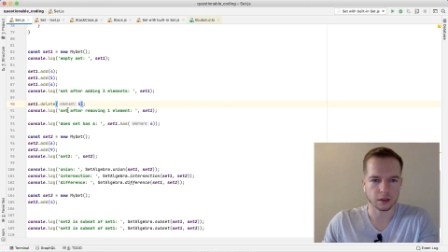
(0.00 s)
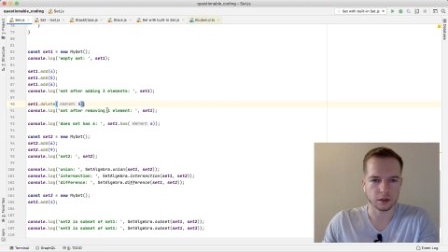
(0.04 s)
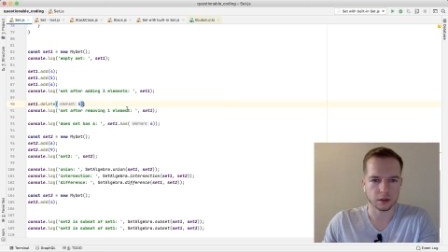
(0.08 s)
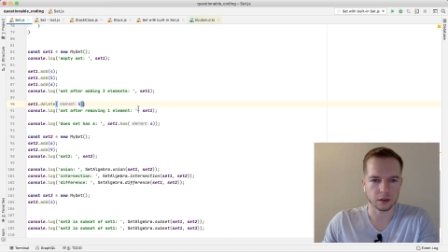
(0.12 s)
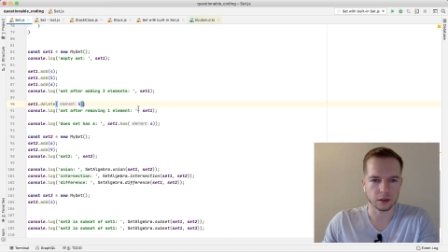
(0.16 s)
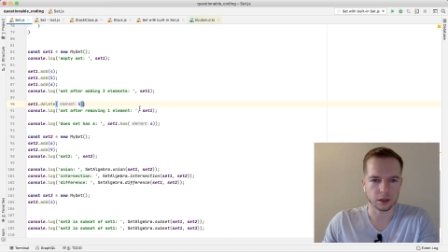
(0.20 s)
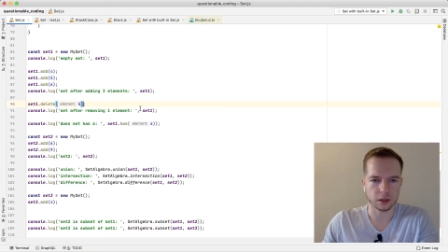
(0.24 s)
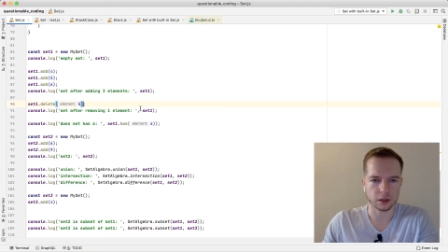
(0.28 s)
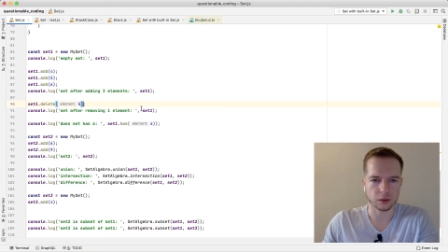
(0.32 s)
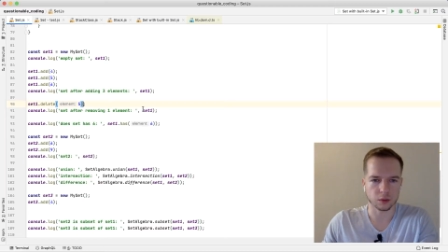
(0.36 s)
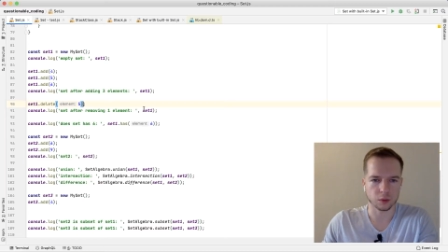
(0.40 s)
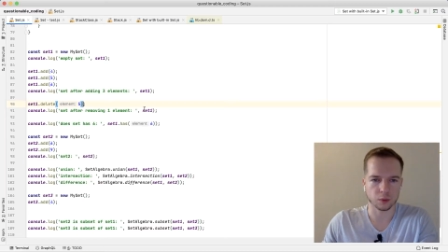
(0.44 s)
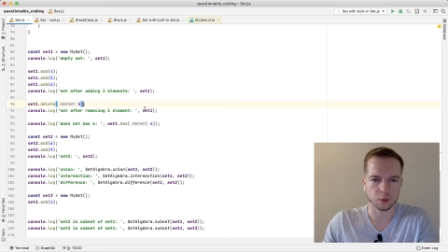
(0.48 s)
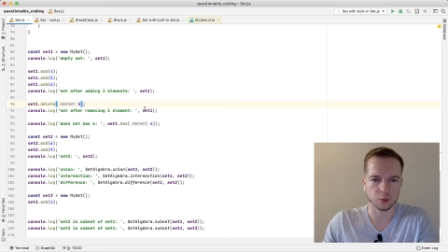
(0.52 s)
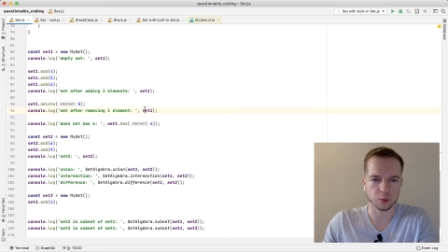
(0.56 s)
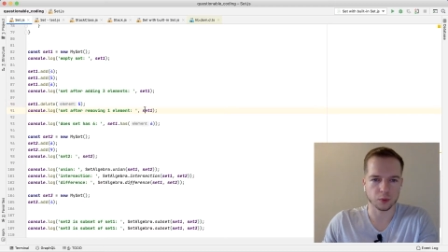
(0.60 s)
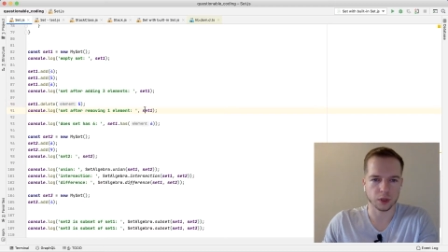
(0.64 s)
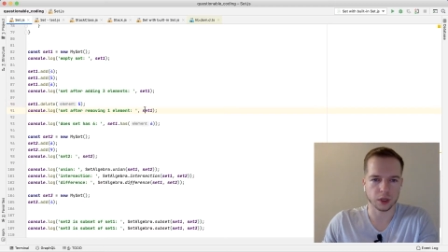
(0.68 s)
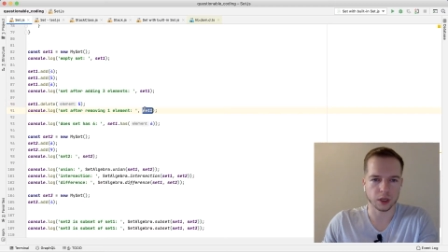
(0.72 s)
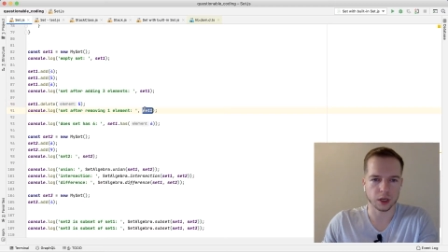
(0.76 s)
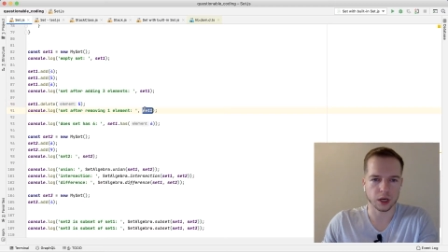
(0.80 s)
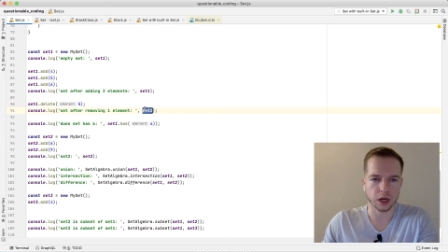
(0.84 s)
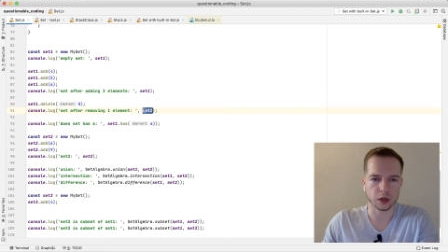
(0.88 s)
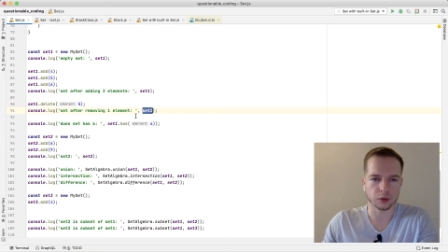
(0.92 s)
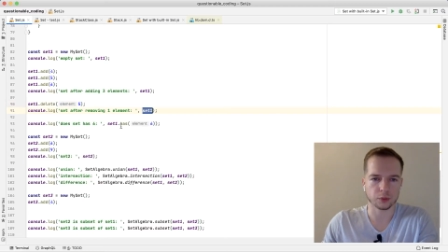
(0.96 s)

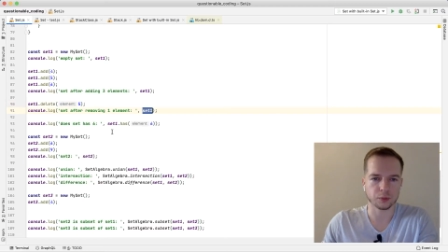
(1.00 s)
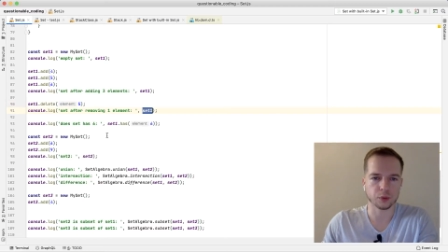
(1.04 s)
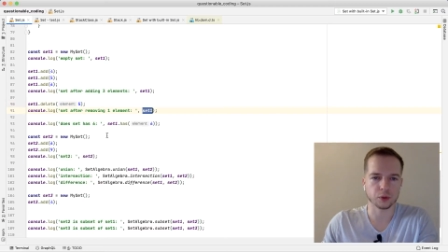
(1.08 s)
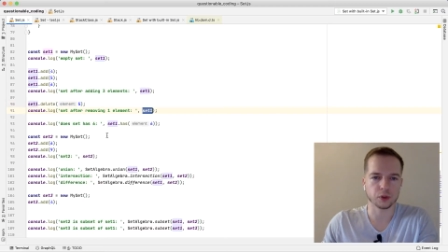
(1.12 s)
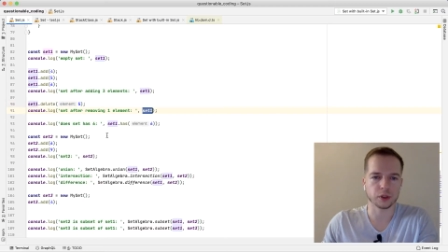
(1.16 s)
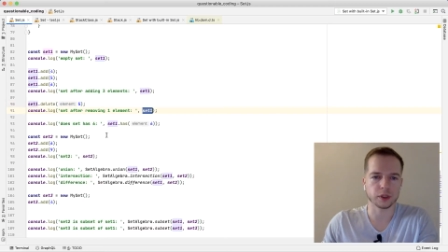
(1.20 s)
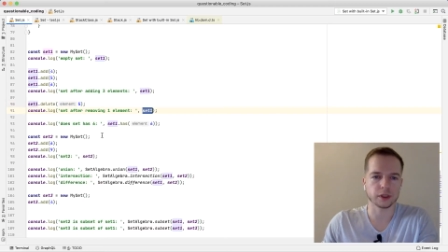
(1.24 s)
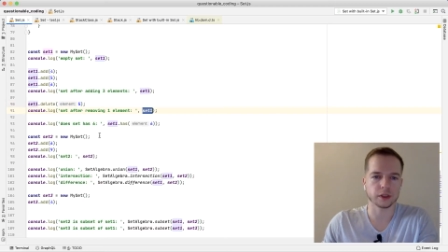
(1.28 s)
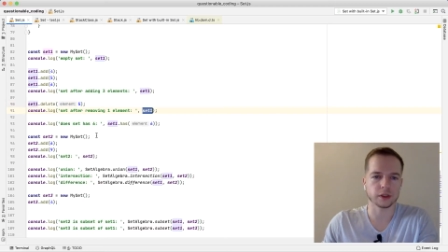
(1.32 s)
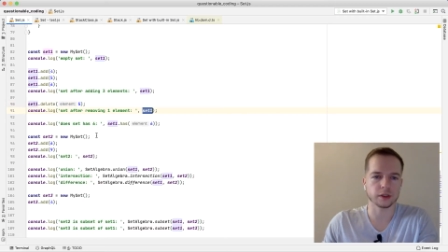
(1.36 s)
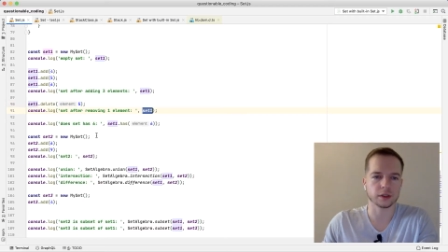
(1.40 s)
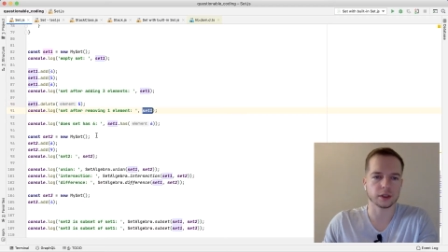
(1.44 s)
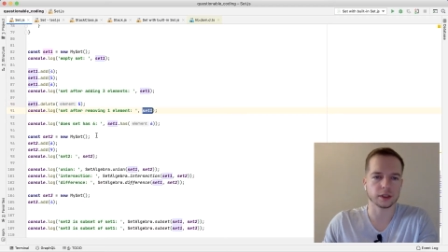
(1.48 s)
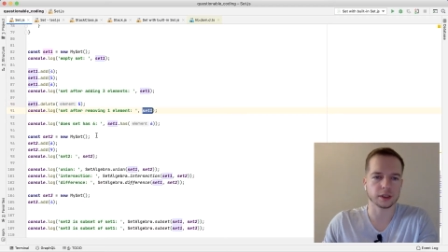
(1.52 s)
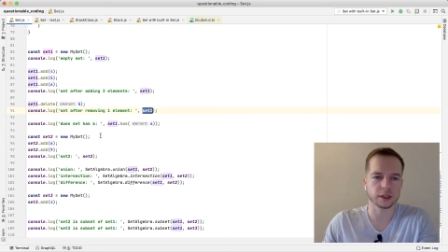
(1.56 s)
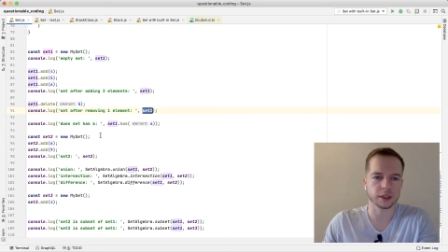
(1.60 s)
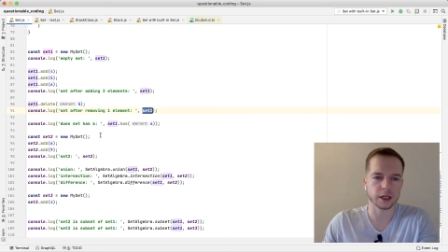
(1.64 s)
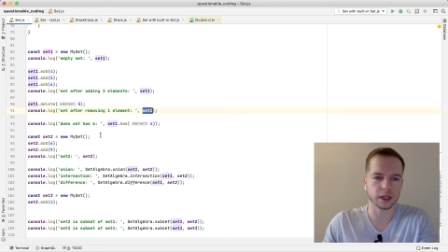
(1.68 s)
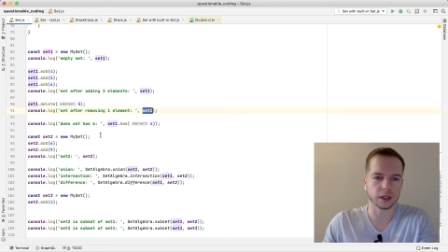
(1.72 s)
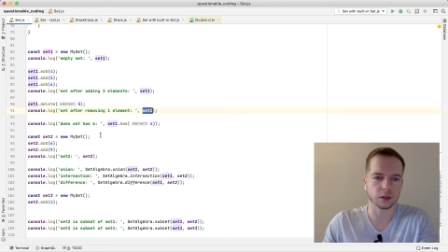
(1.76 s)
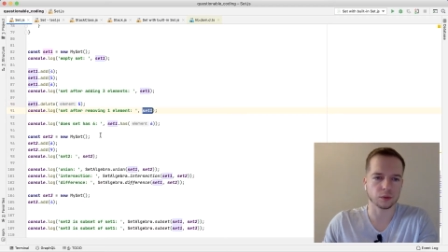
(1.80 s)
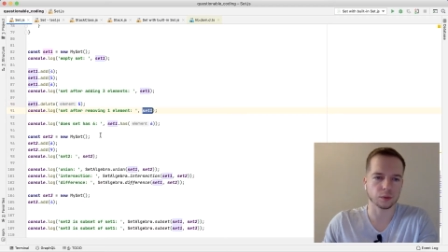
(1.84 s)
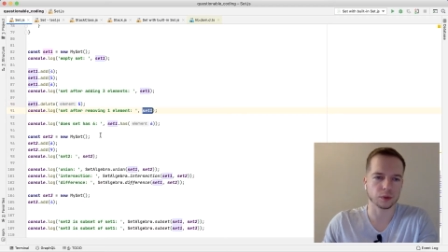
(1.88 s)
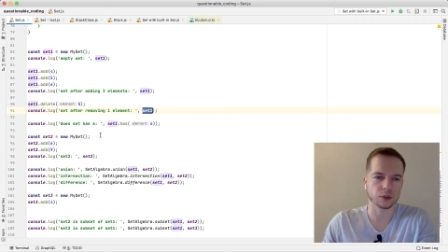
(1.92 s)
we outputting the set